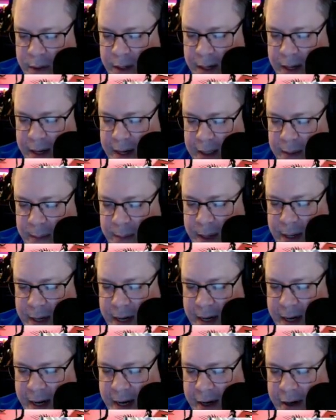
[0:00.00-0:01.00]
de Guzman,
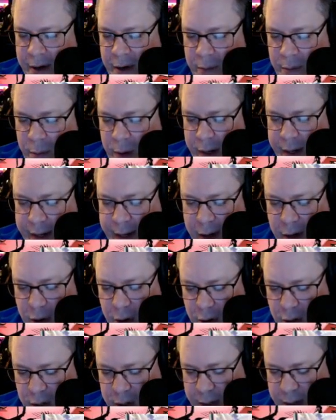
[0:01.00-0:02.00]
and editor Mike
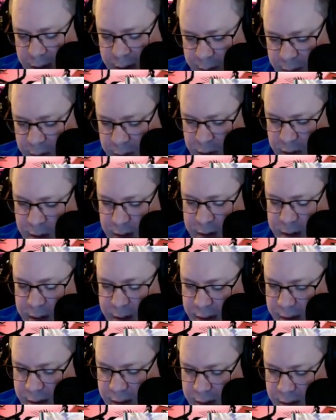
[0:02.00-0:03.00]
Carlin. All right.
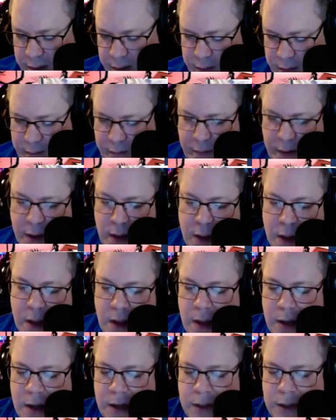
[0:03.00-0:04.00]

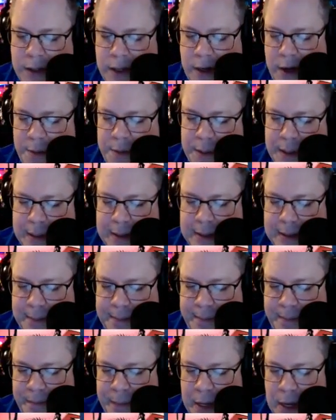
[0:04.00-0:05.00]
Synopsis
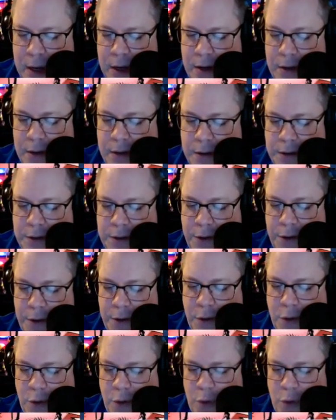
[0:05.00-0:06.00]
The
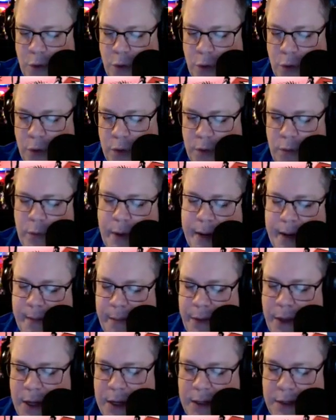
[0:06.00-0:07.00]
Circle, wait,
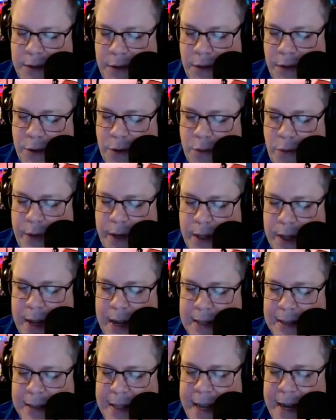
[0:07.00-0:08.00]
the Circle
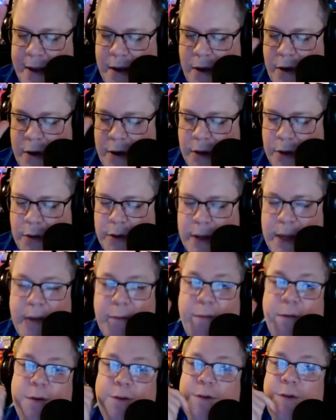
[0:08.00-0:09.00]
realized they aren't looking
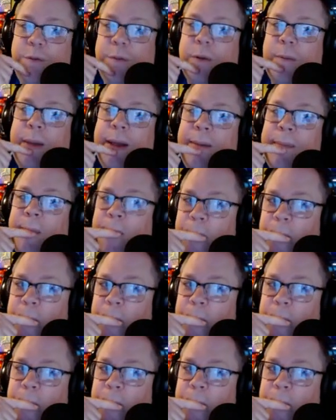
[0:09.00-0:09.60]
for Superman.